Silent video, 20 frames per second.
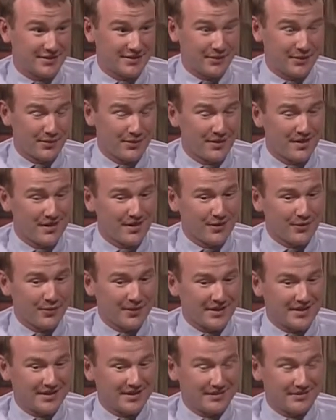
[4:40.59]
So
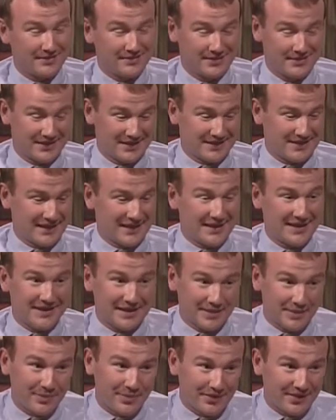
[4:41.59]
we can take
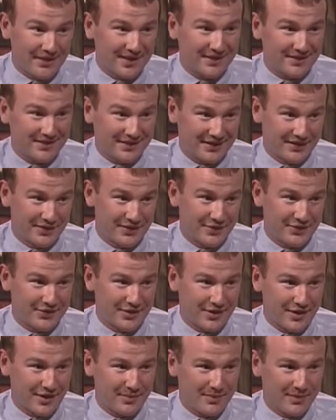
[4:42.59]
an implant in their
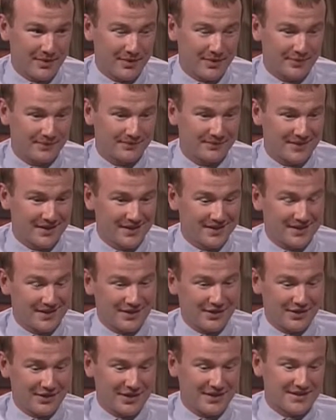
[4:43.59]
jawbone,
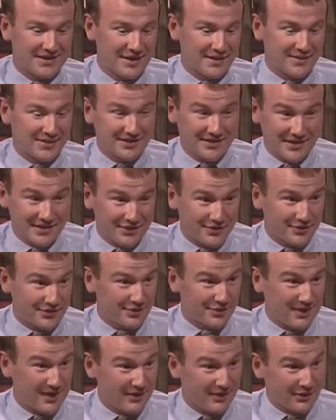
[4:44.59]
and a lot of times the
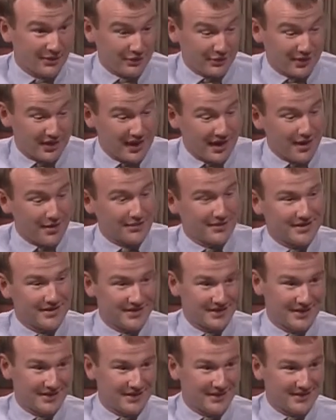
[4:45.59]
dentures will have a little
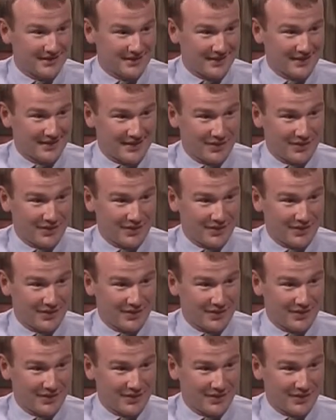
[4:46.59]
housing in it.